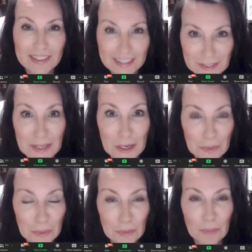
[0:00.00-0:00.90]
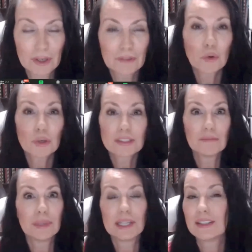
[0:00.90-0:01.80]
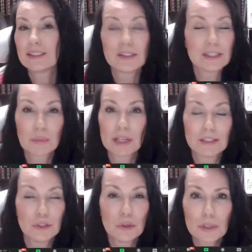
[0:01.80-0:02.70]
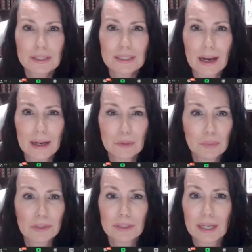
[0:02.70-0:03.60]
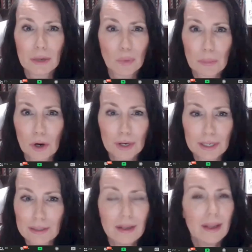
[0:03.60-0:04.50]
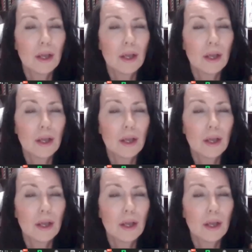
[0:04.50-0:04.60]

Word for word: It's going to help your problem. Now, of course, I've been to this place numerous times building a network marketing